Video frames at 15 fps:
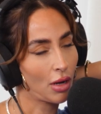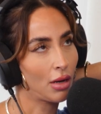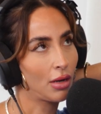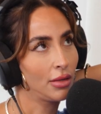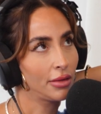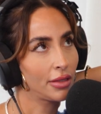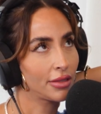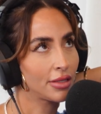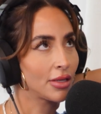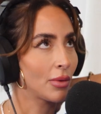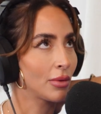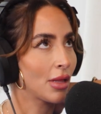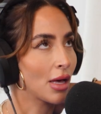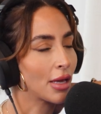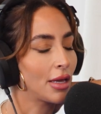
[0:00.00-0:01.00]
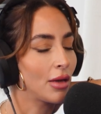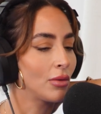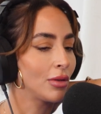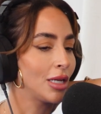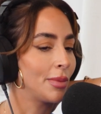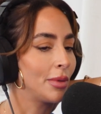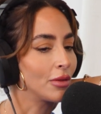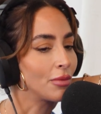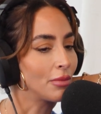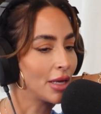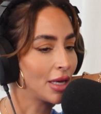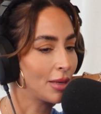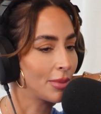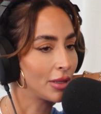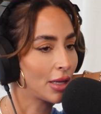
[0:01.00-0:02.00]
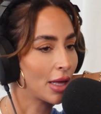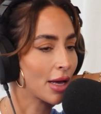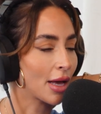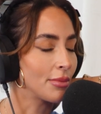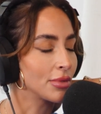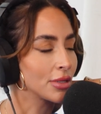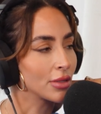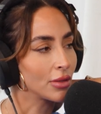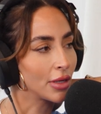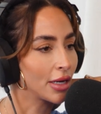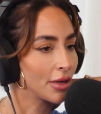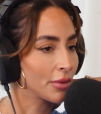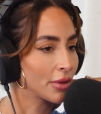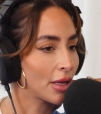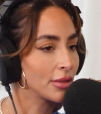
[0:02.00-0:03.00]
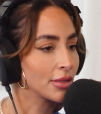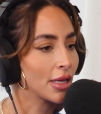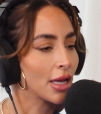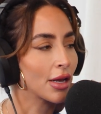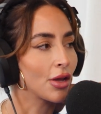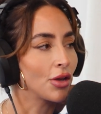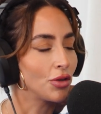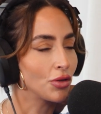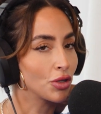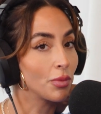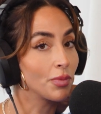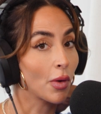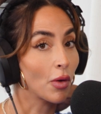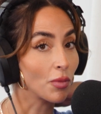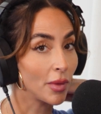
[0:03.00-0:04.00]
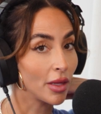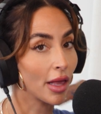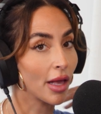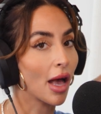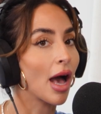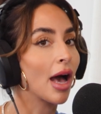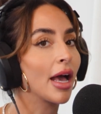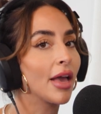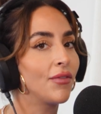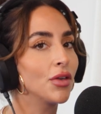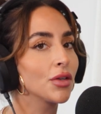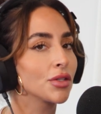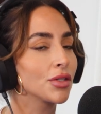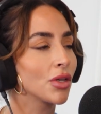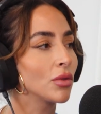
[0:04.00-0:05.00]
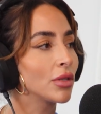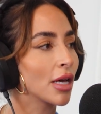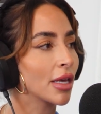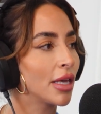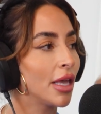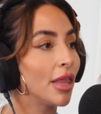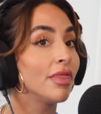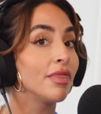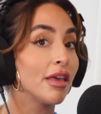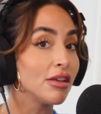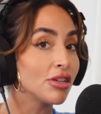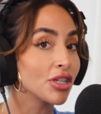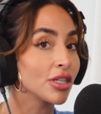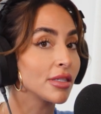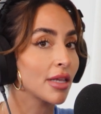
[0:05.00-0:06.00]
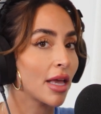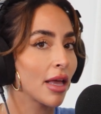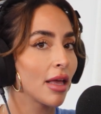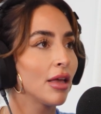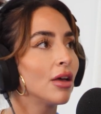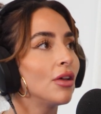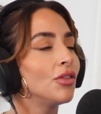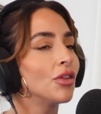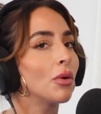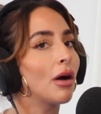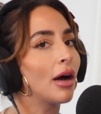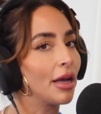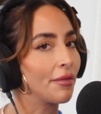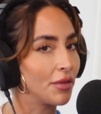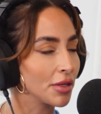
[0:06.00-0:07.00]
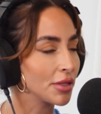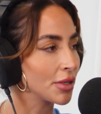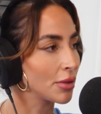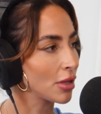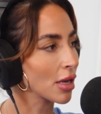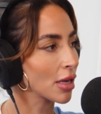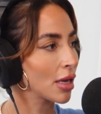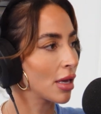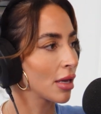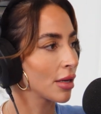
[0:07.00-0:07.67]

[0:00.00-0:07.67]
Or, they're so lucky only to be with me, but like, I'm still here with it. It's like, no, you should both be like, I feel so lucky. And they should say, no, I feel so lucky.